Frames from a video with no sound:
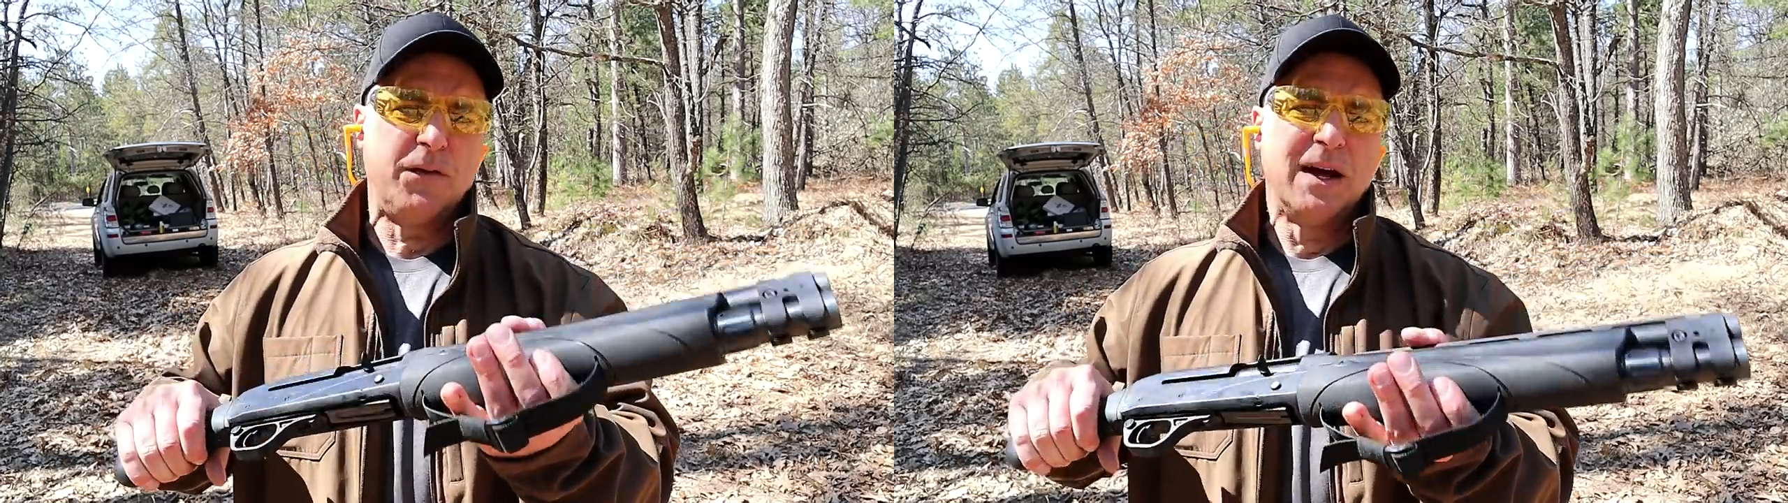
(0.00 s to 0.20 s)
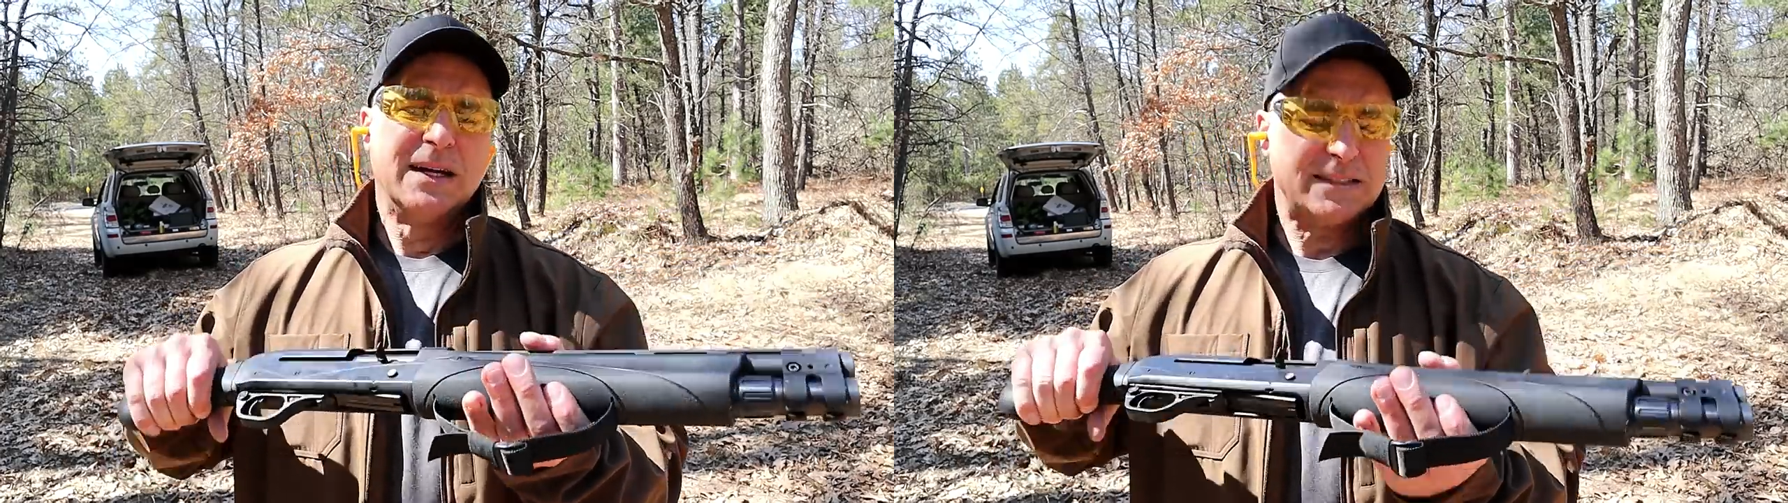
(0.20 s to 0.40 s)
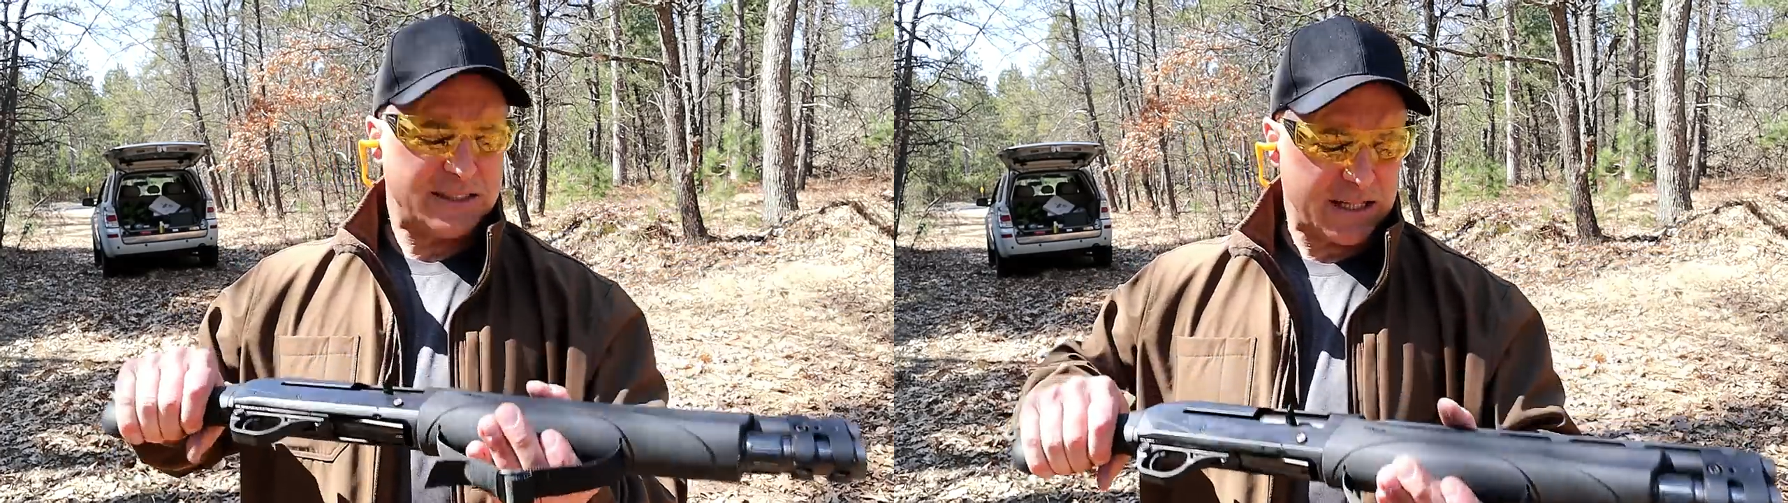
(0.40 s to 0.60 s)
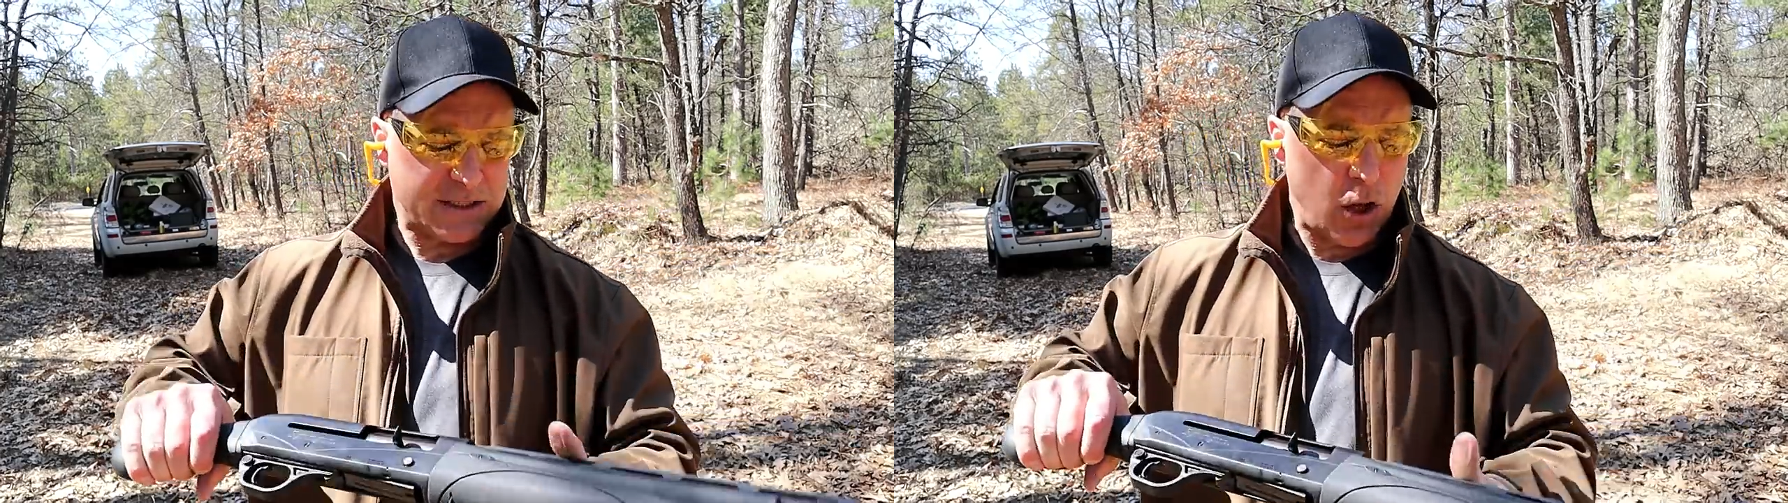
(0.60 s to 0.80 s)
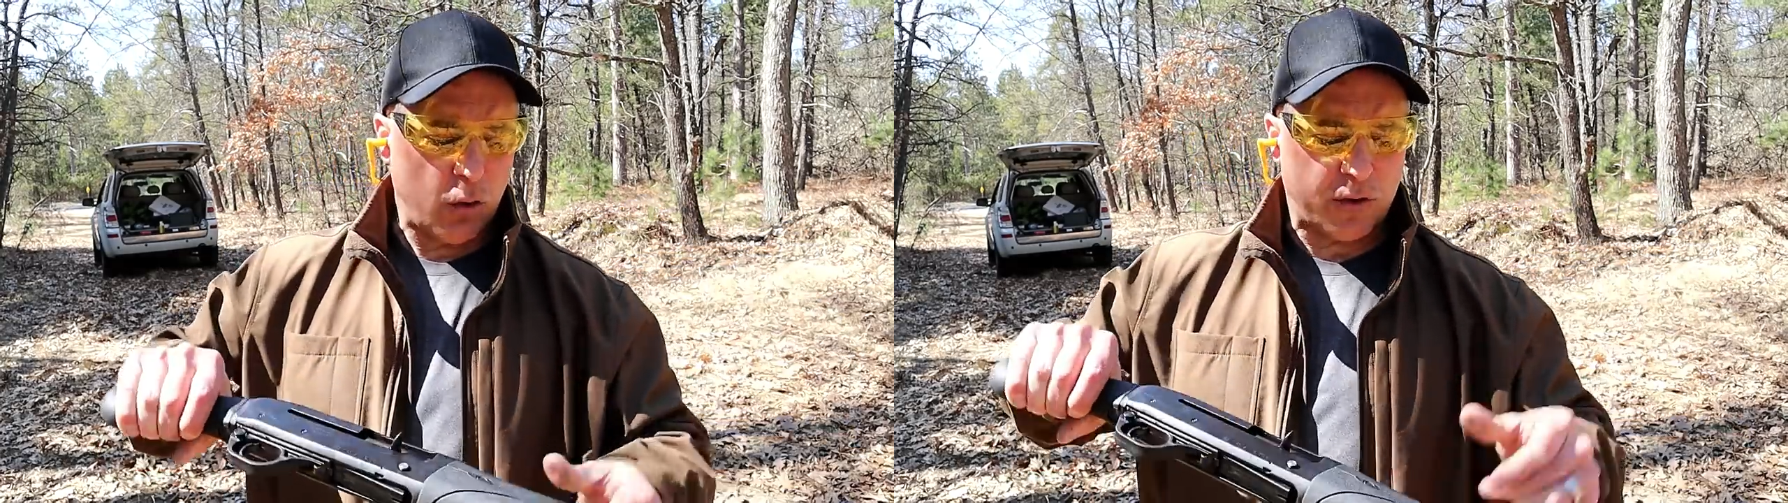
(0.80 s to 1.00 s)
of
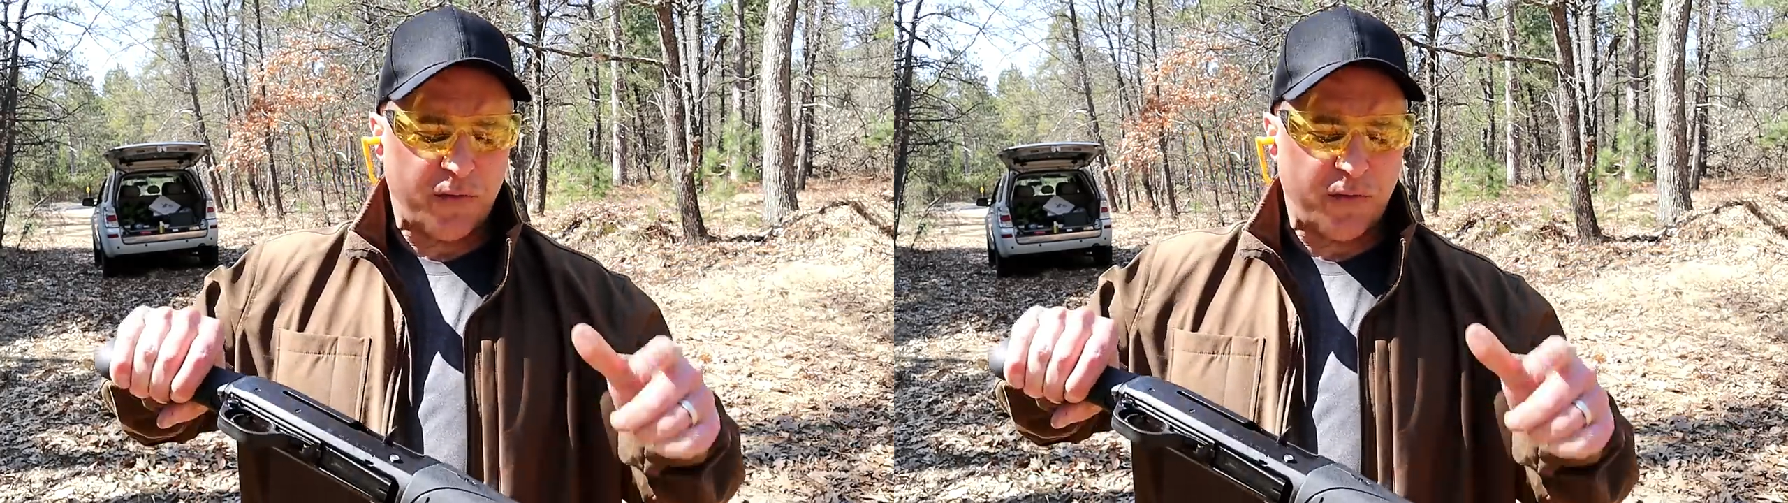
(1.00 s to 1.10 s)
six loads,